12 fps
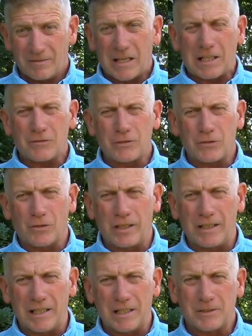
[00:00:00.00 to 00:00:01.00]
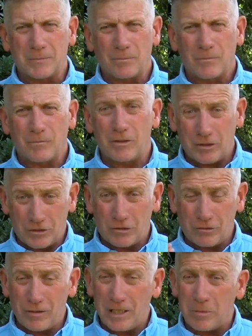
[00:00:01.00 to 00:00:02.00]
Thanks for joining us. We
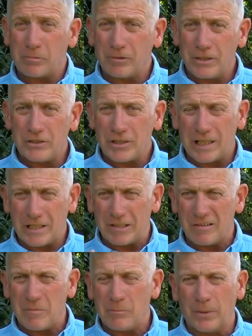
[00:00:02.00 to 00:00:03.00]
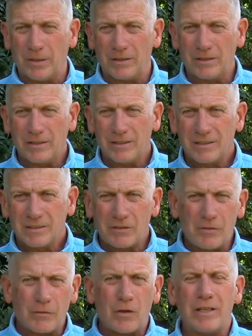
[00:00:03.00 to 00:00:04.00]
truly appreciate your input. So
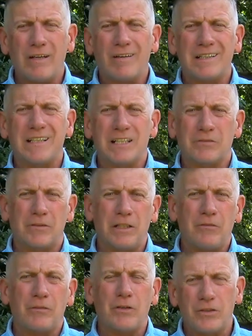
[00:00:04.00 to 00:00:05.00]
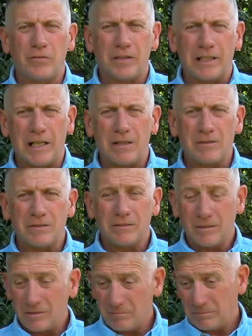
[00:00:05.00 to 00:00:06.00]
if you've got any ideas for any future videos,
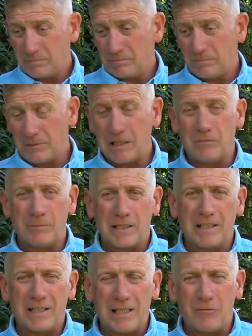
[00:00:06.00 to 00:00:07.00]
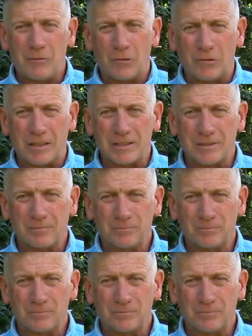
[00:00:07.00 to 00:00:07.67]
leave them down here for us.